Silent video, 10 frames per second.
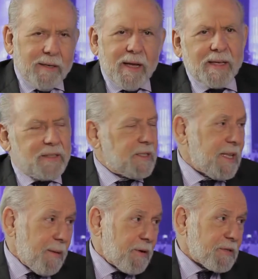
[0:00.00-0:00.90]
I can say
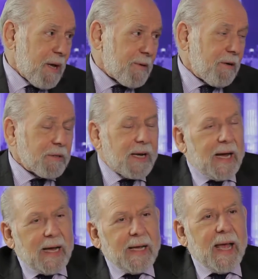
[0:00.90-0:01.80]
that because I'm an old
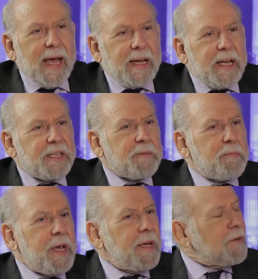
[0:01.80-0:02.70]
guy, and his
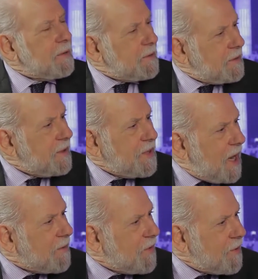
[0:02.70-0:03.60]
appeal to
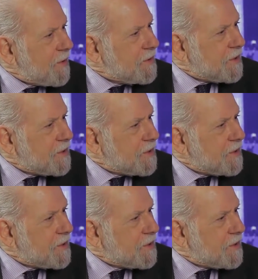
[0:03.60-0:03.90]
young voters.